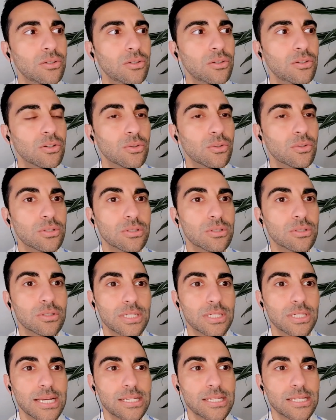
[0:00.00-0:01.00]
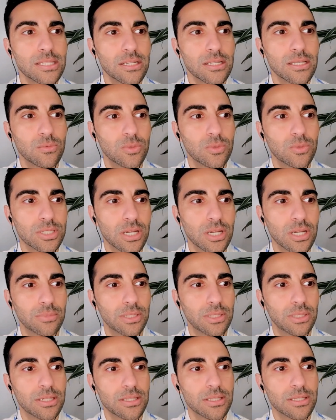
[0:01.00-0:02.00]
The nice thing was
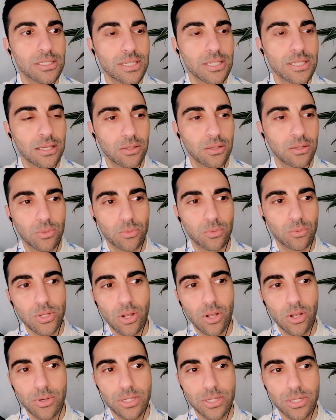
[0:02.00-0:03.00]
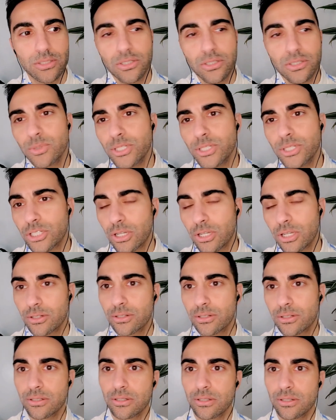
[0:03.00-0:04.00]
coming into the second one, we already knew each
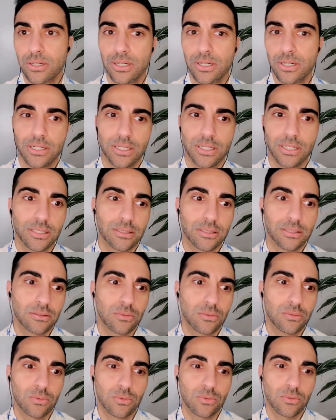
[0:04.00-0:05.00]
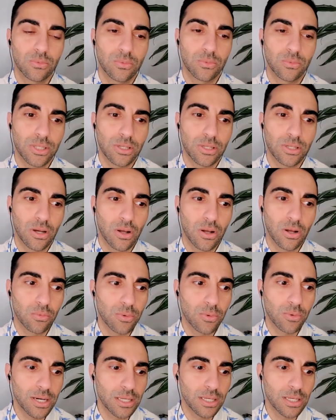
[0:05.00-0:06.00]
other. We
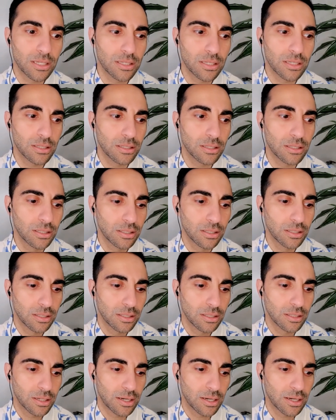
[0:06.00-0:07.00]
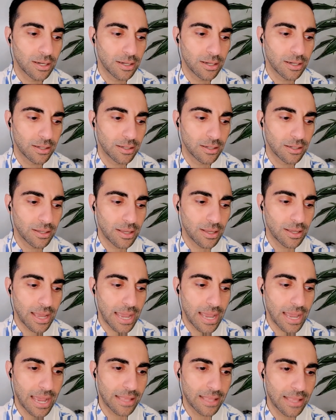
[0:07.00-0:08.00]
already
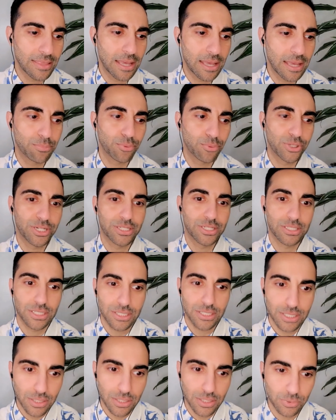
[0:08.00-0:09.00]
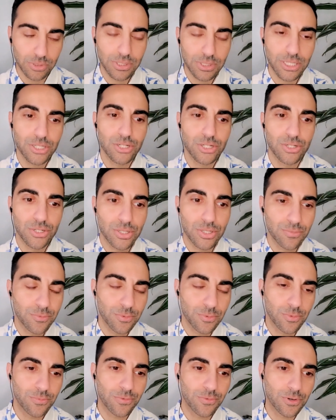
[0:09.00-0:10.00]
had that pre-existing relationship
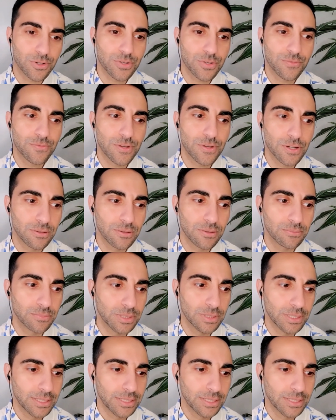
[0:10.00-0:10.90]
from the first film.